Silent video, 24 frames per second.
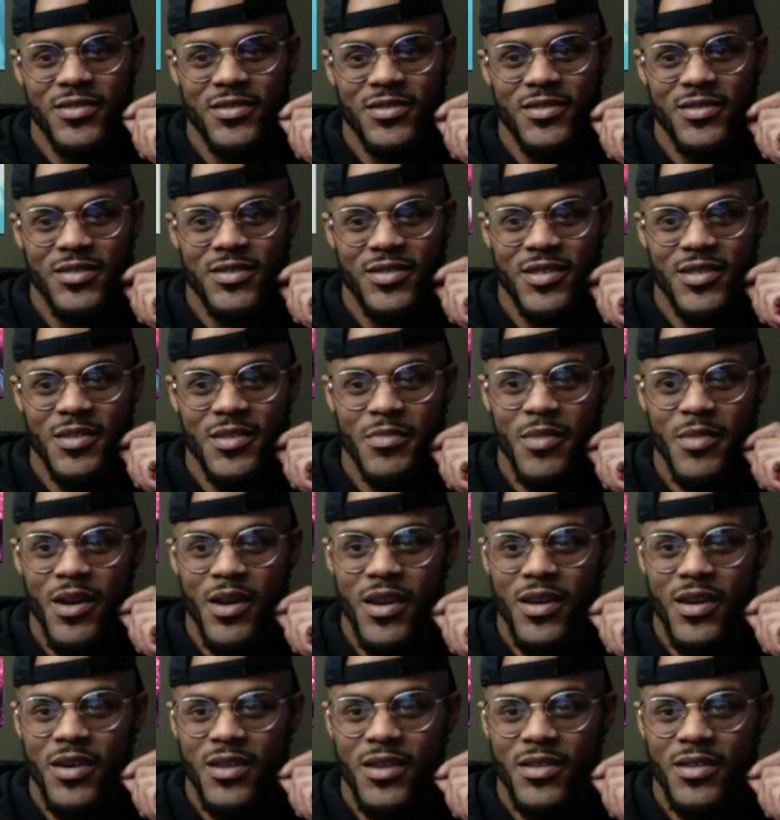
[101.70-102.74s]

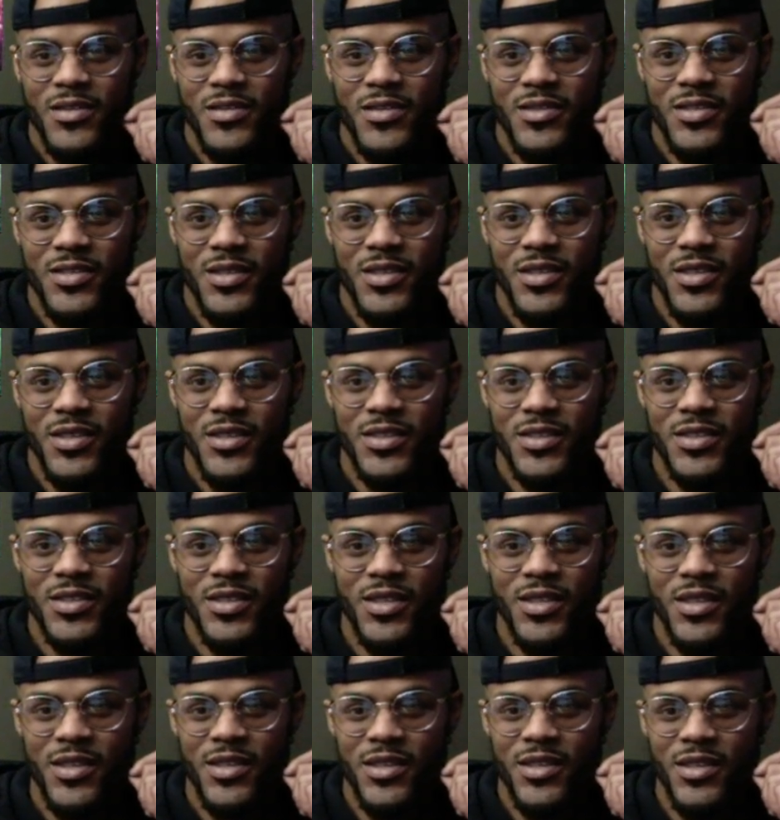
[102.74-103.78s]
Shinbei. Son of the Sea.